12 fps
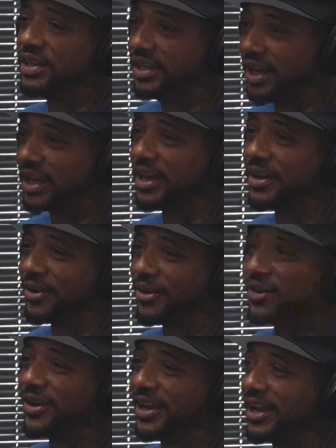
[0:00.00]
Yeah, at an
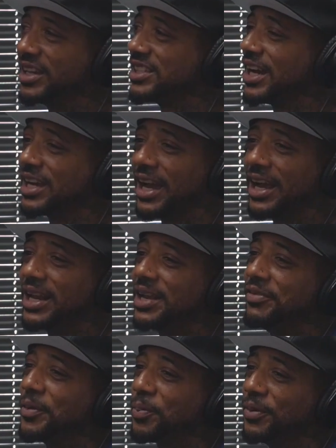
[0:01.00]
early age, I ain't
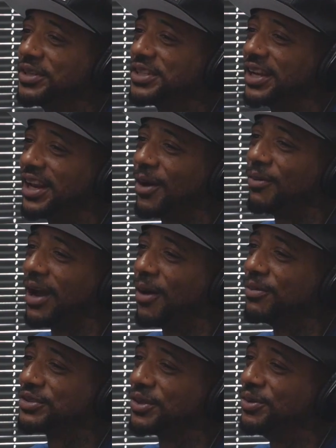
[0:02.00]
even appreciate it. I
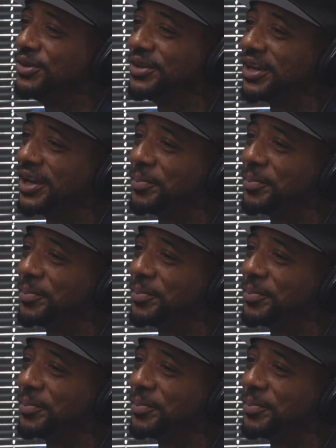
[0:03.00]
was so hood, I ain't